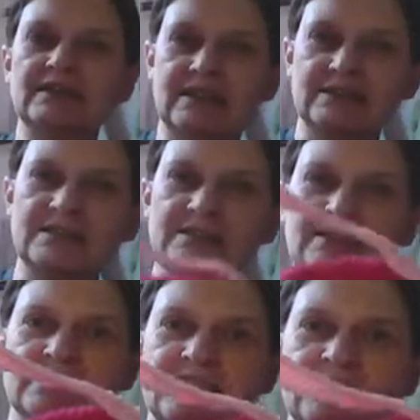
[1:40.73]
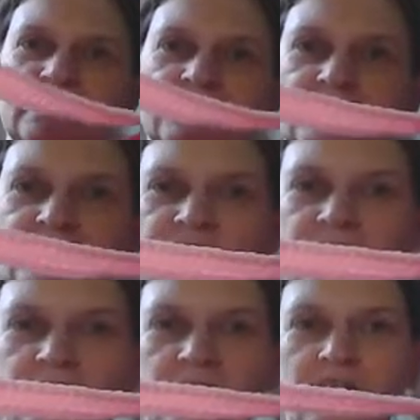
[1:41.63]
Now, see this?
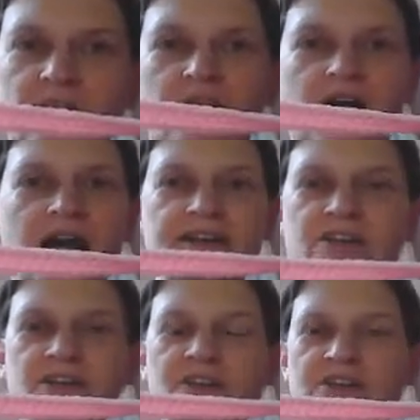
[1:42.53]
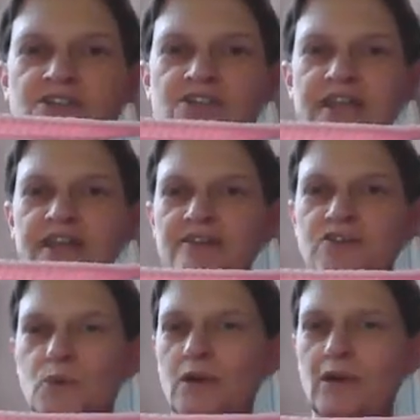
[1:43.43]
I don't
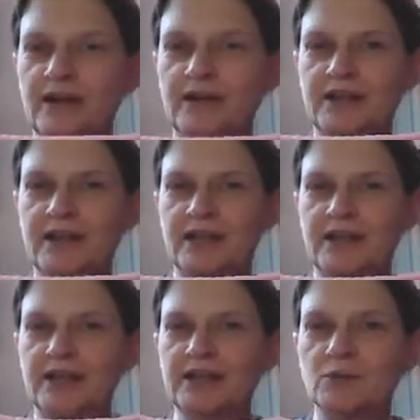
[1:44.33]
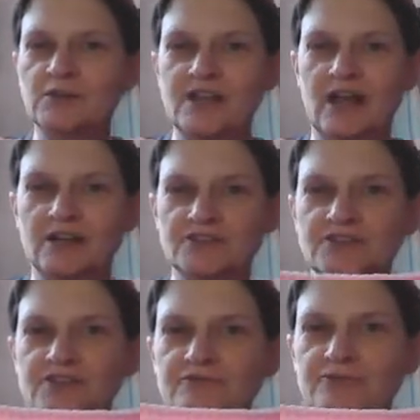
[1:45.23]
understand why it was
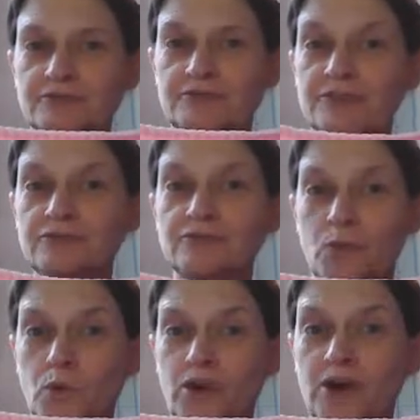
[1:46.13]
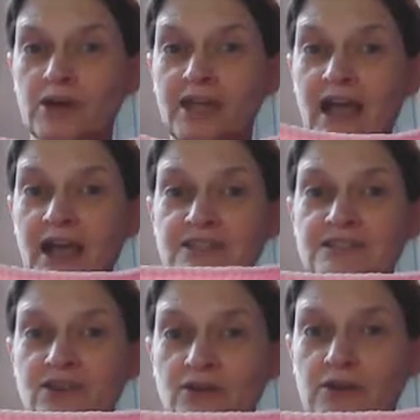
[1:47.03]
154
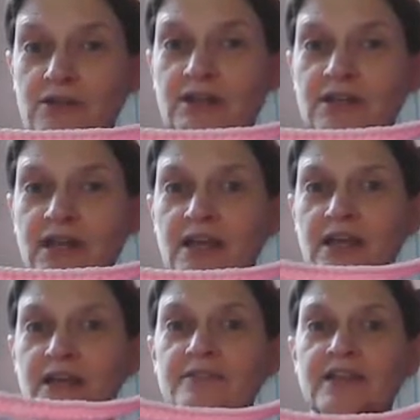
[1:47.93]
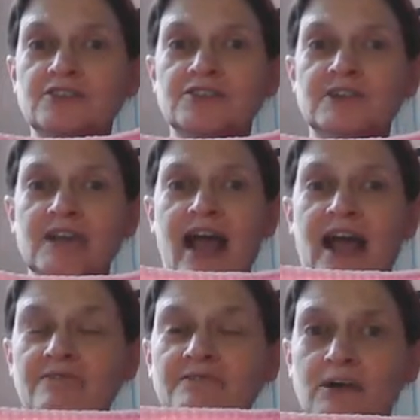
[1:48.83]
cast on, and then you did a
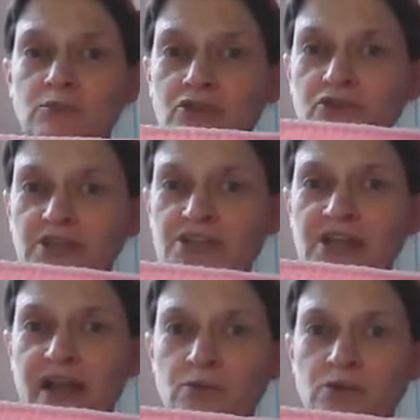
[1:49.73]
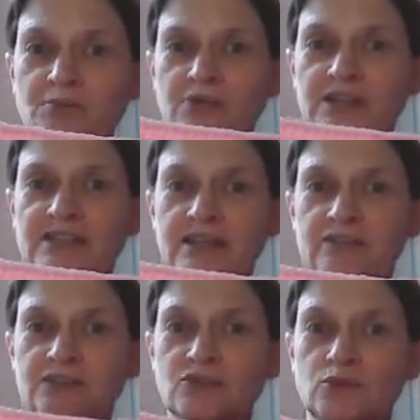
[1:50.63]
half double crochet, which put it
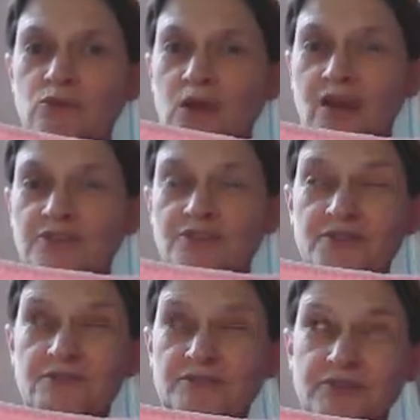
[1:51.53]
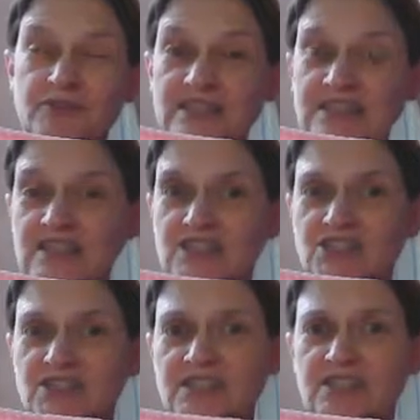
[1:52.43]
down to 150
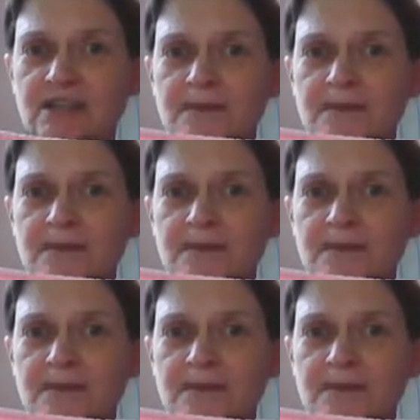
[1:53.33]
stitches.